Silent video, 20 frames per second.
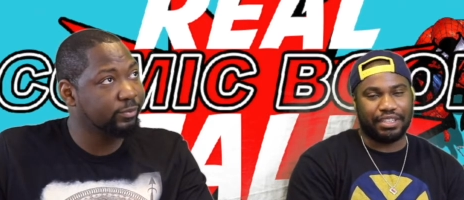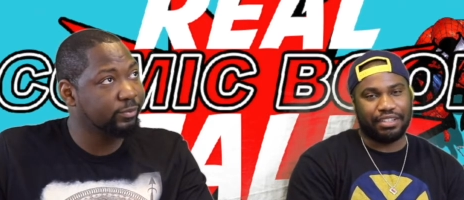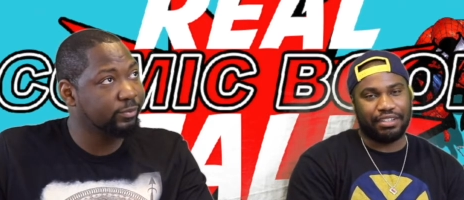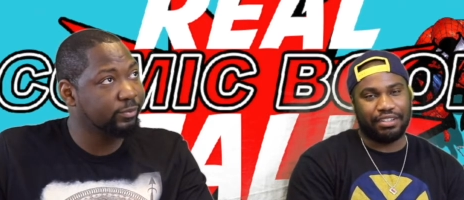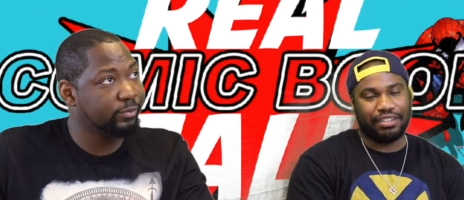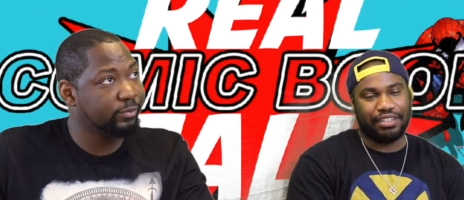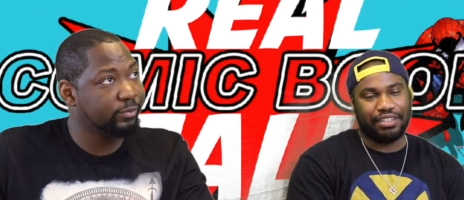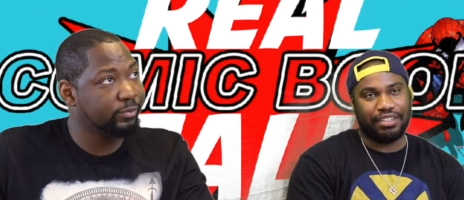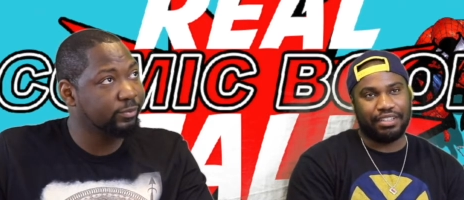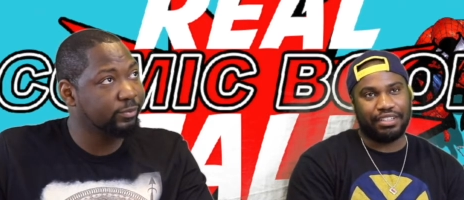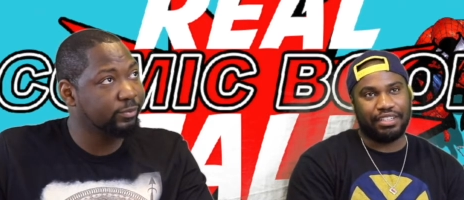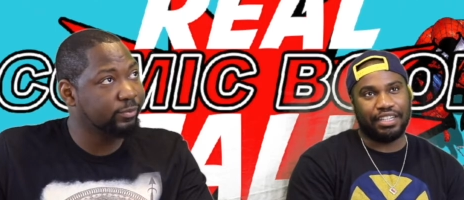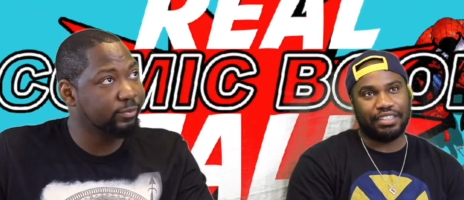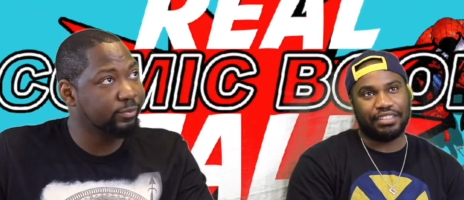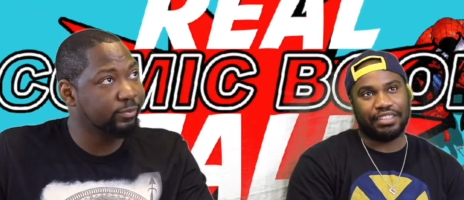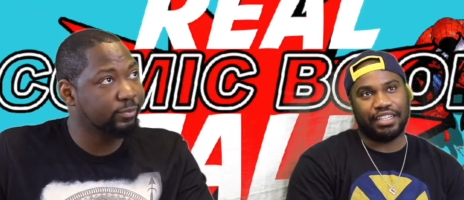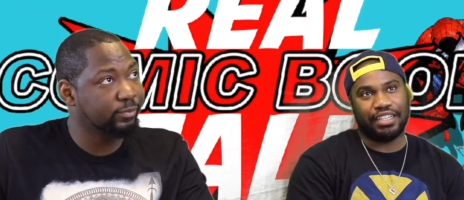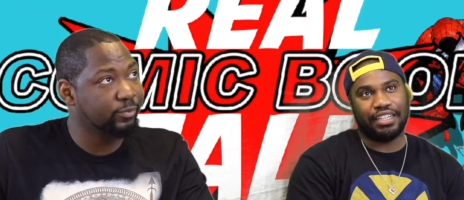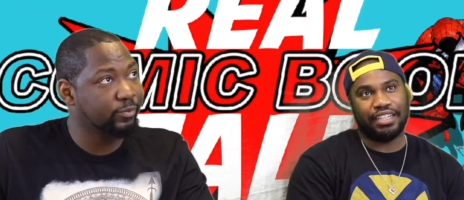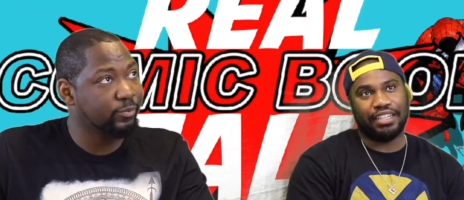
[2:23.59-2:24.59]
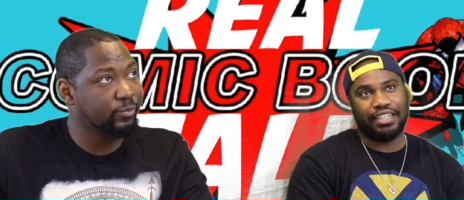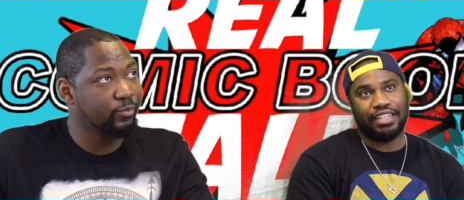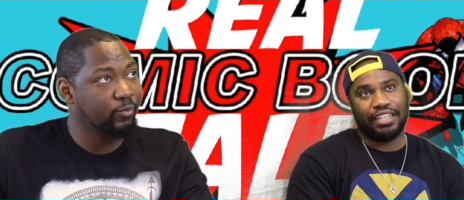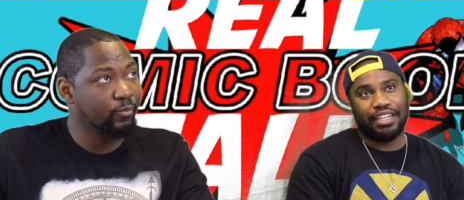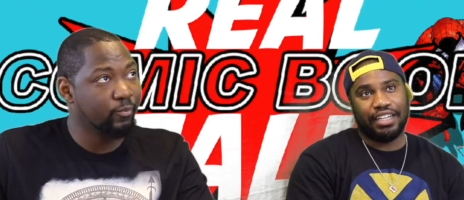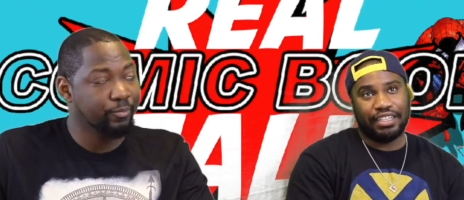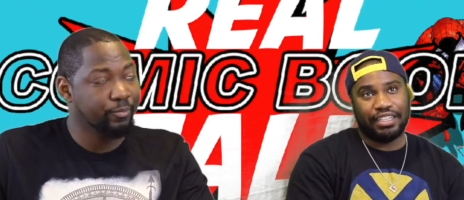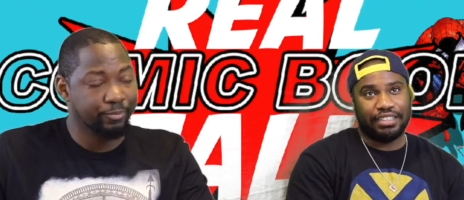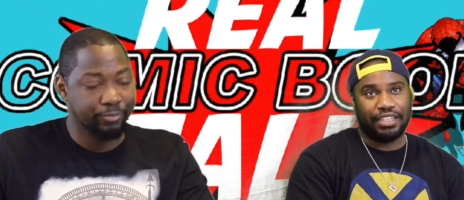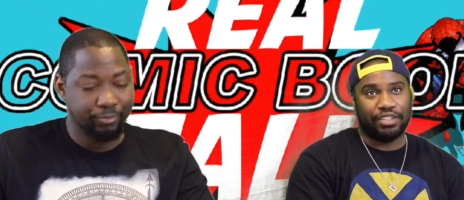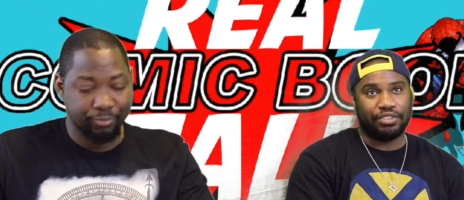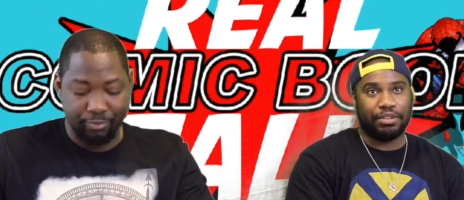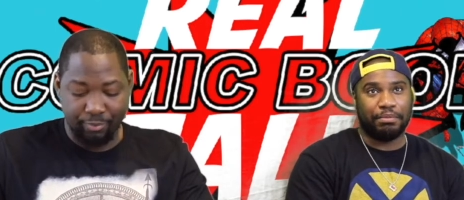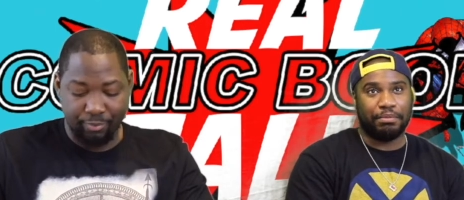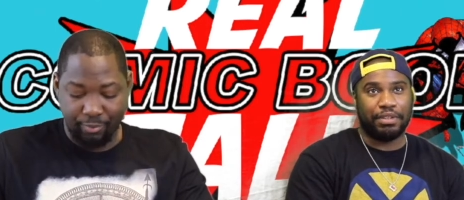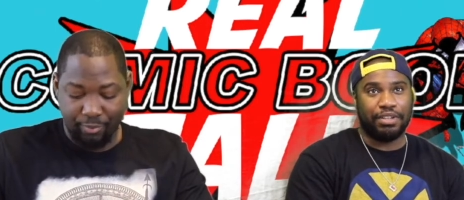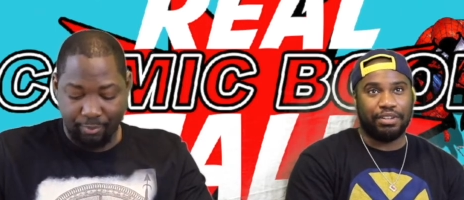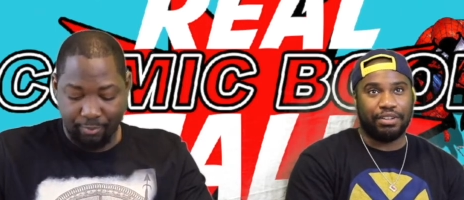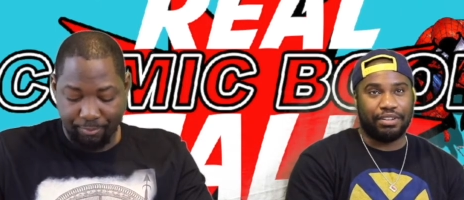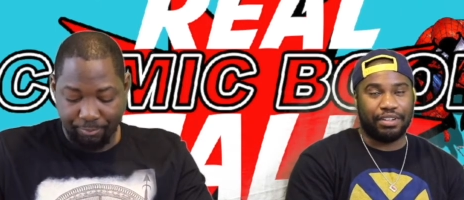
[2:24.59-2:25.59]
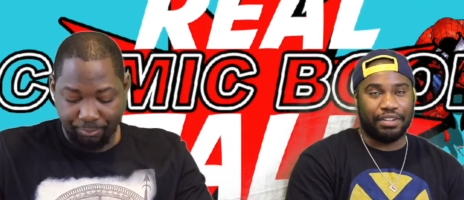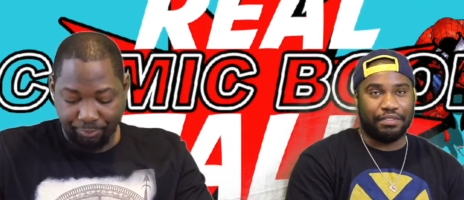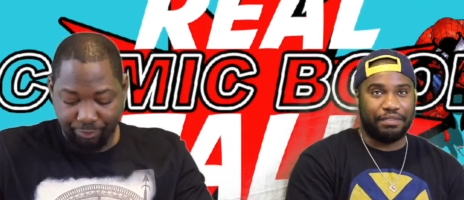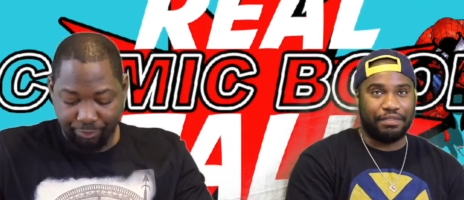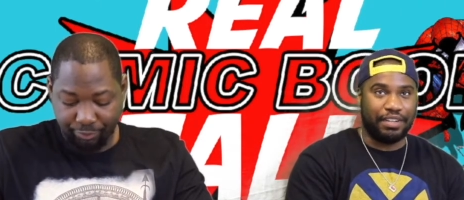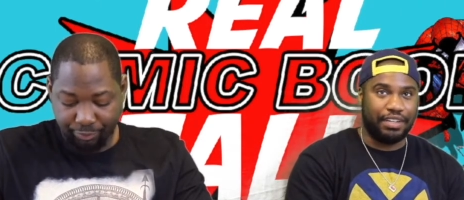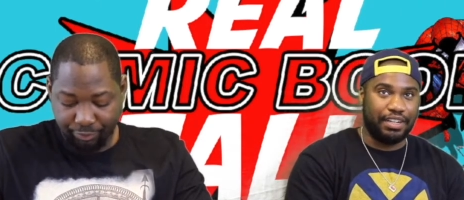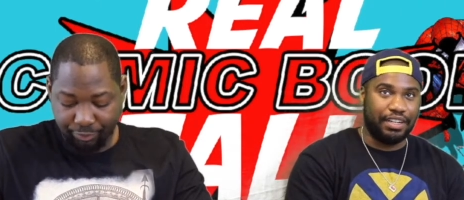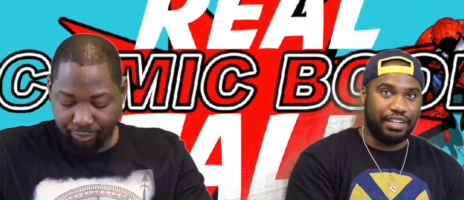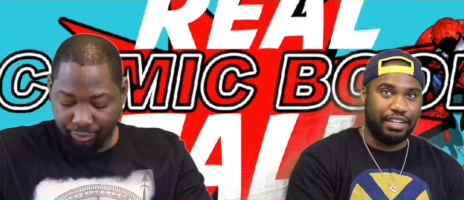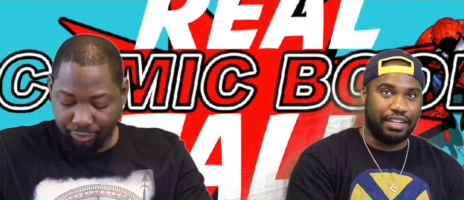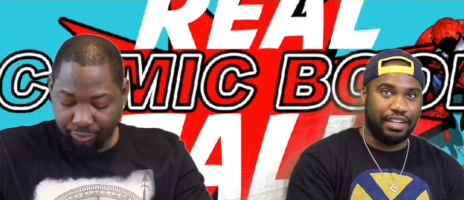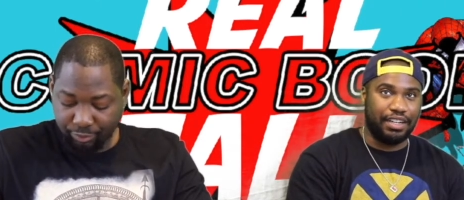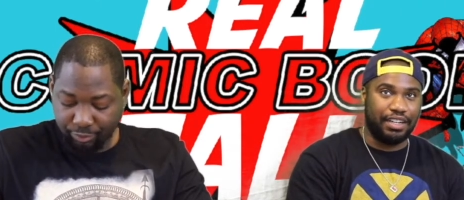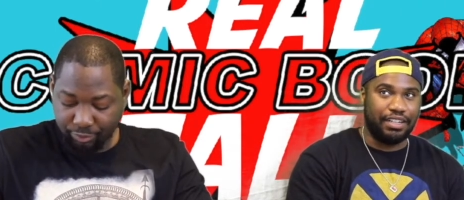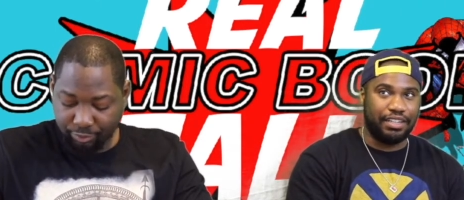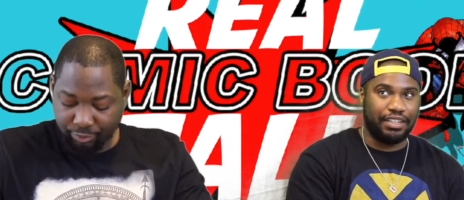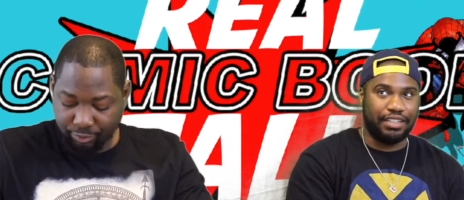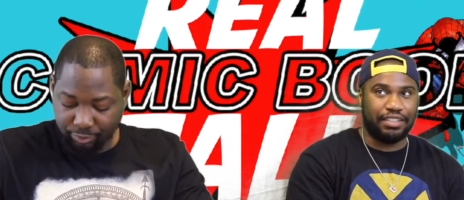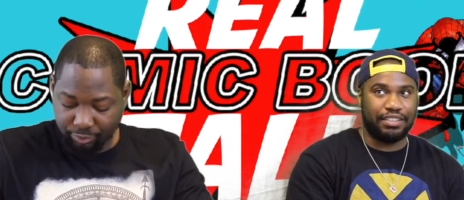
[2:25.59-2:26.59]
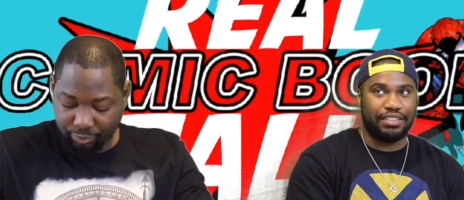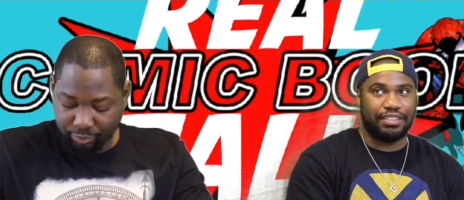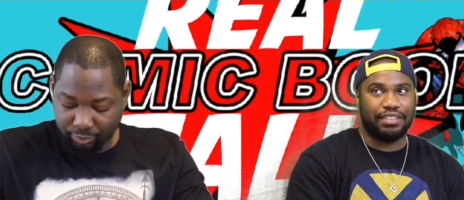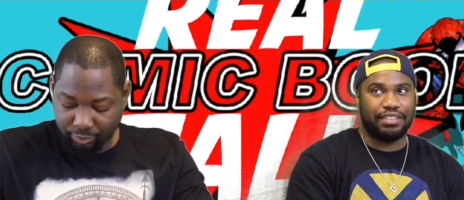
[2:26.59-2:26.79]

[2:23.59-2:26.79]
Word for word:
Speaker 1: Uh, they said it's not gonna be called Infinity Gauntlet.